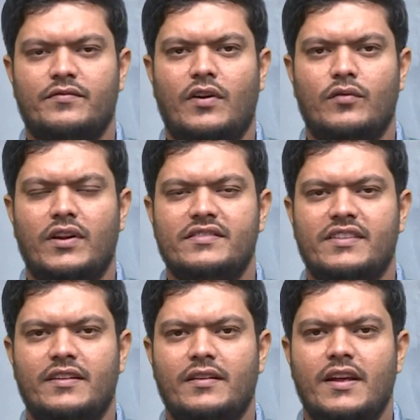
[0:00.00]

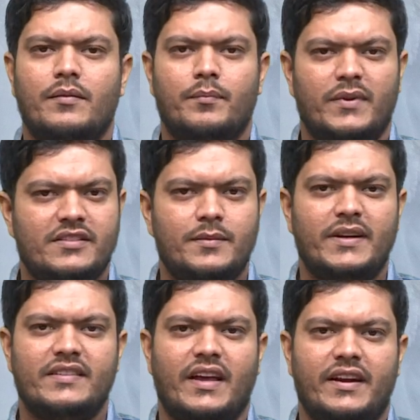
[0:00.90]
foundation must be
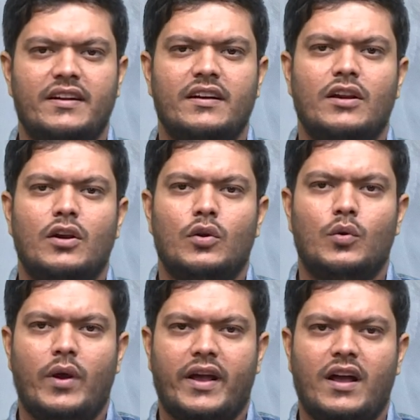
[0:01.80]
designed to
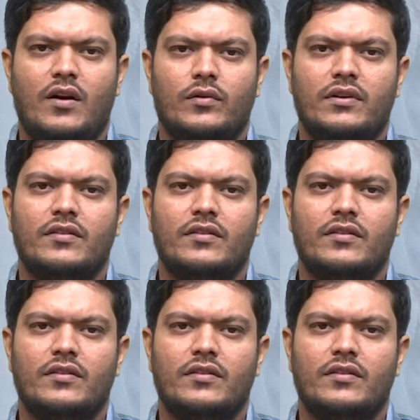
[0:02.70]
account